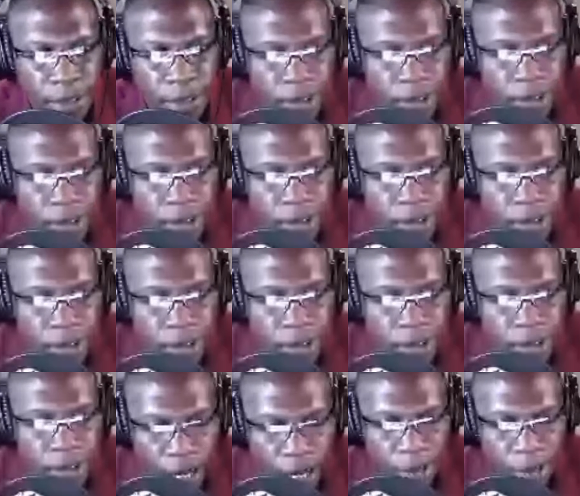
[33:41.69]
keep her
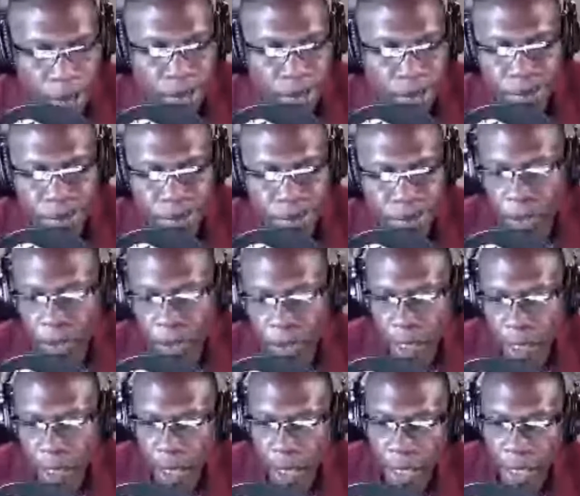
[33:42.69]
job.
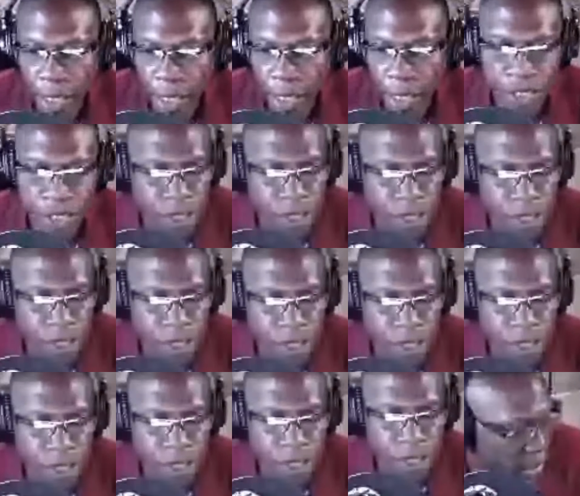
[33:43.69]
And this is not
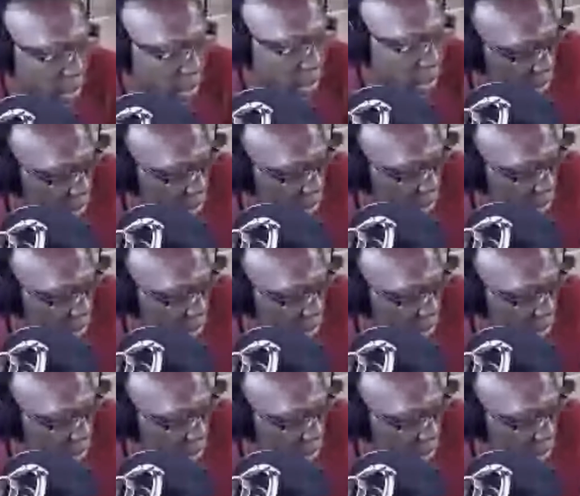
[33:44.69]
what we need.